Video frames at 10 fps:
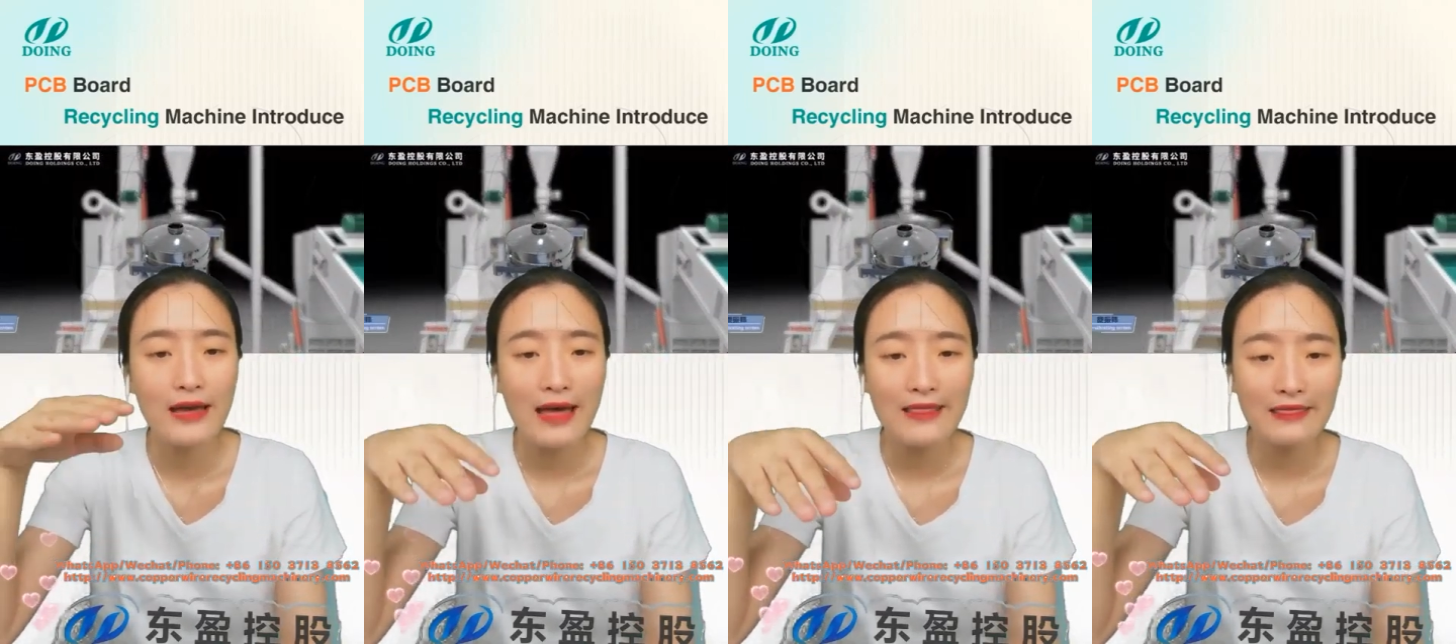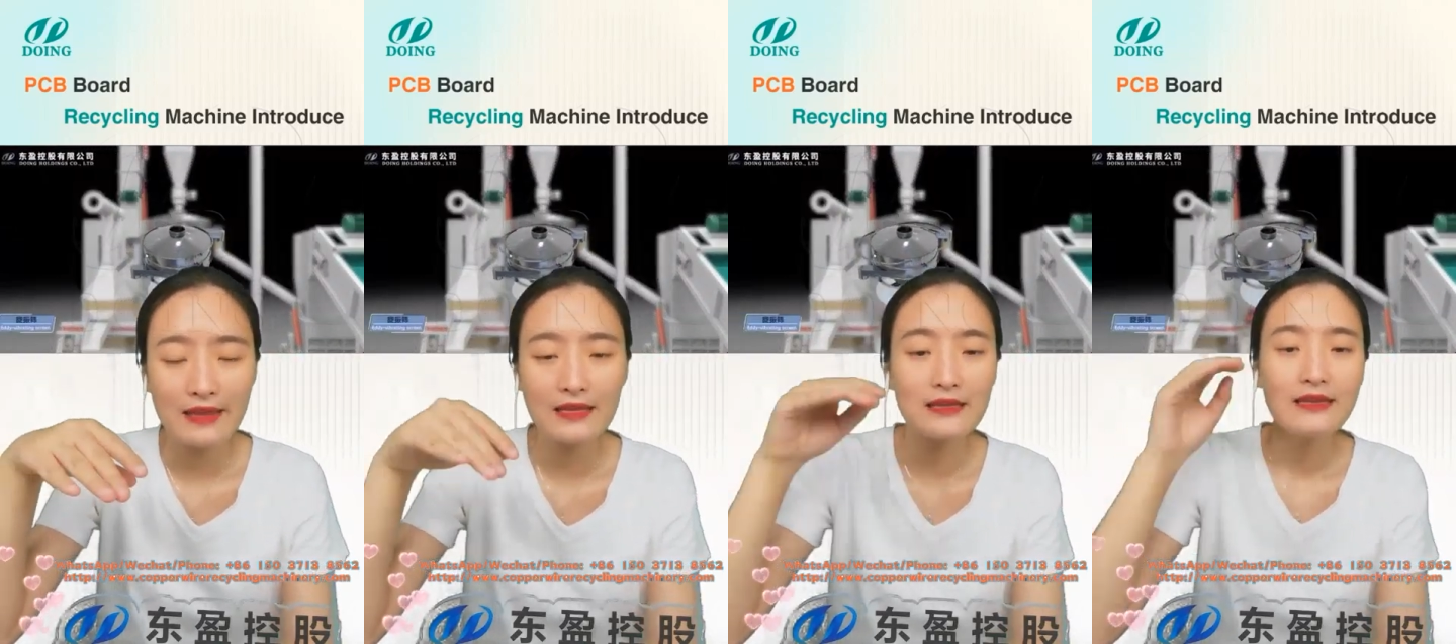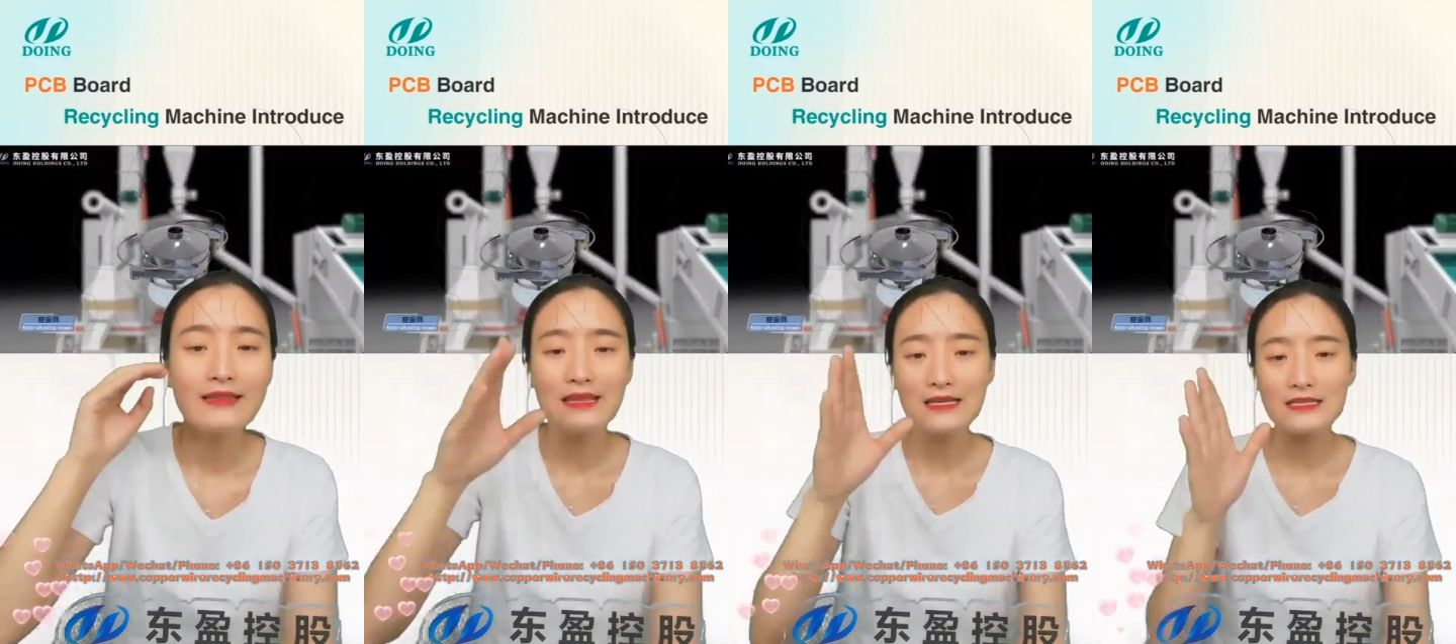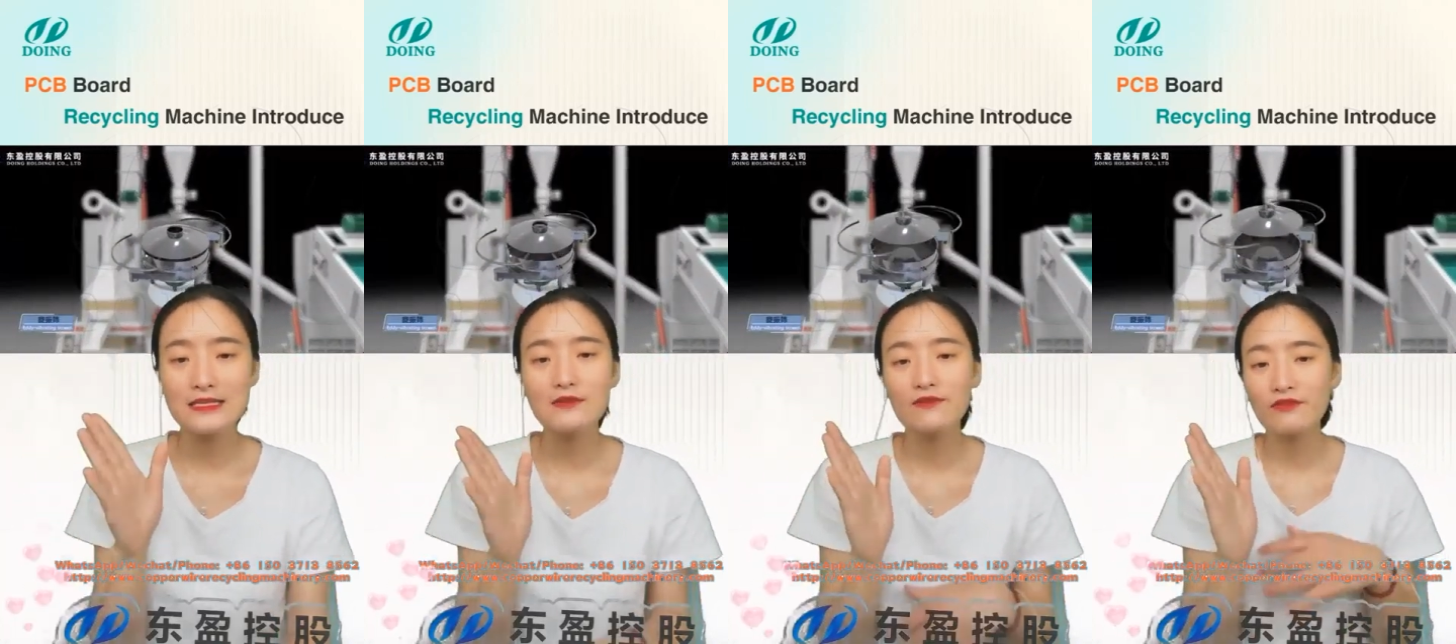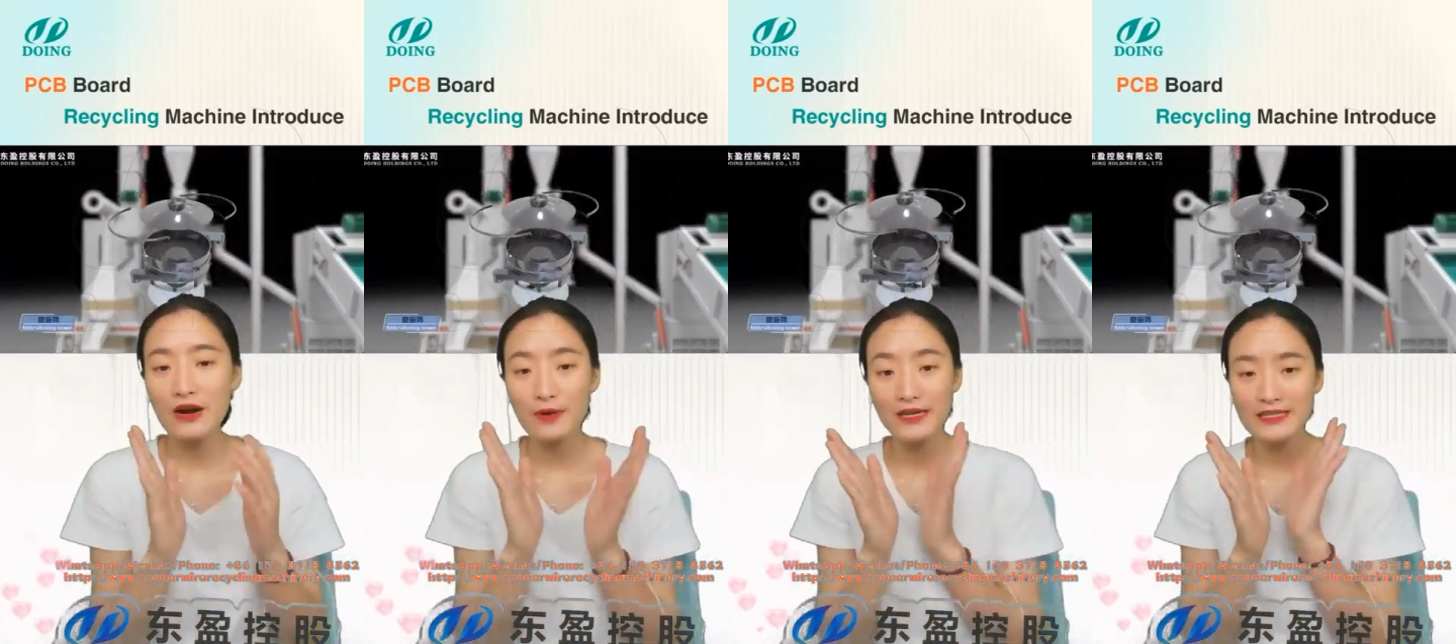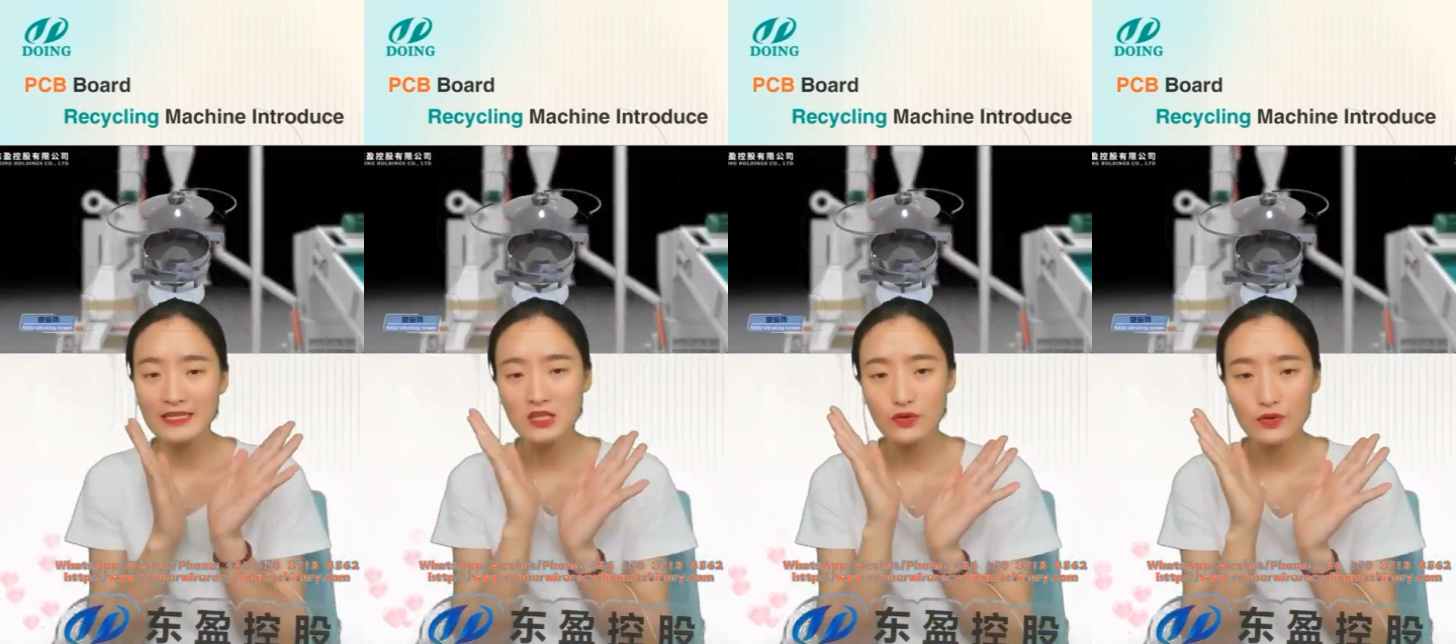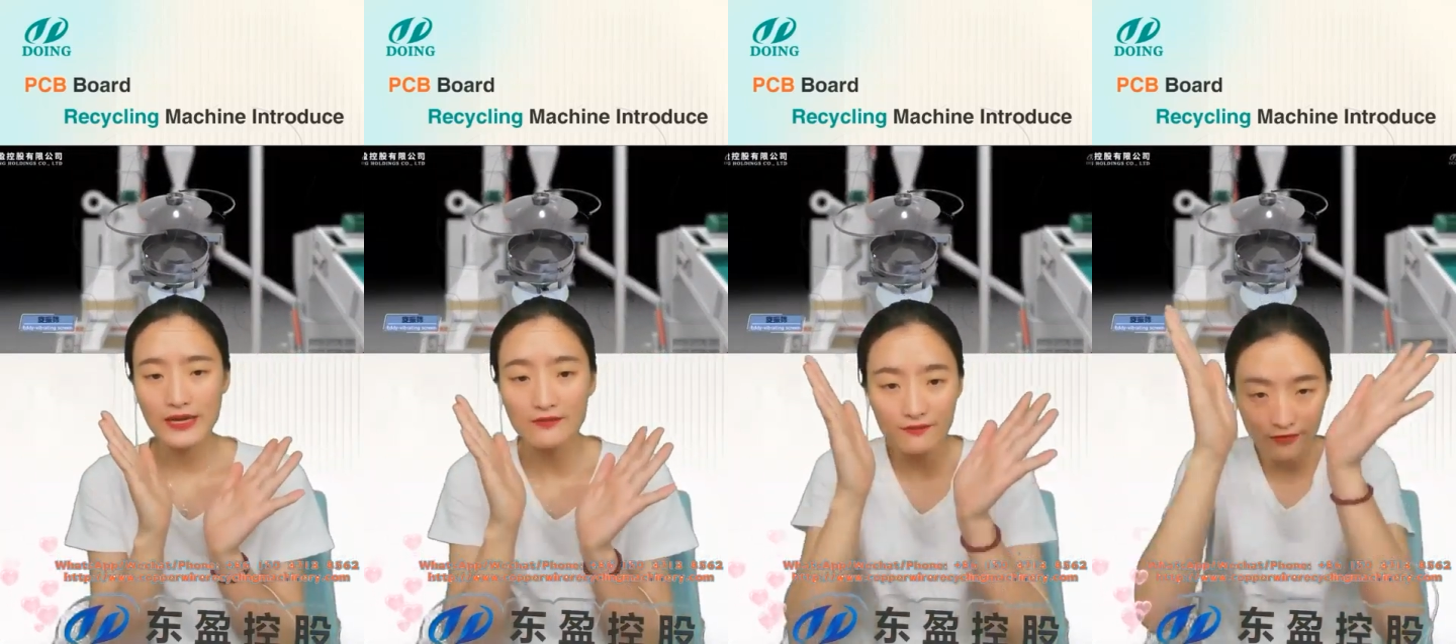And then this is vibrating screen. For the